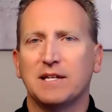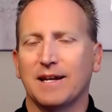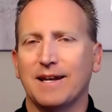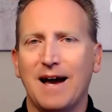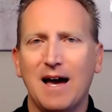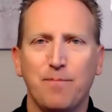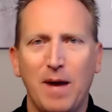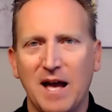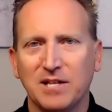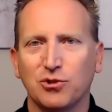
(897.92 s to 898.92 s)
to not
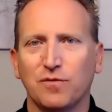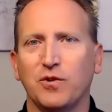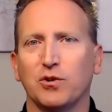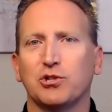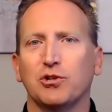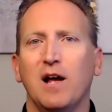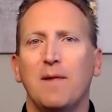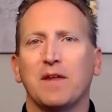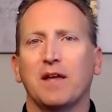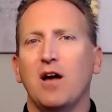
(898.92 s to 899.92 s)
pass their filter.
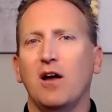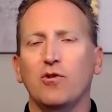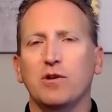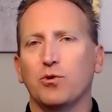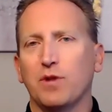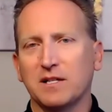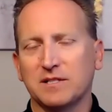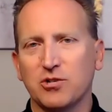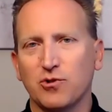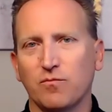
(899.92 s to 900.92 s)
And not only will they
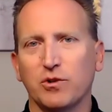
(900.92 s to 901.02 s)
essentially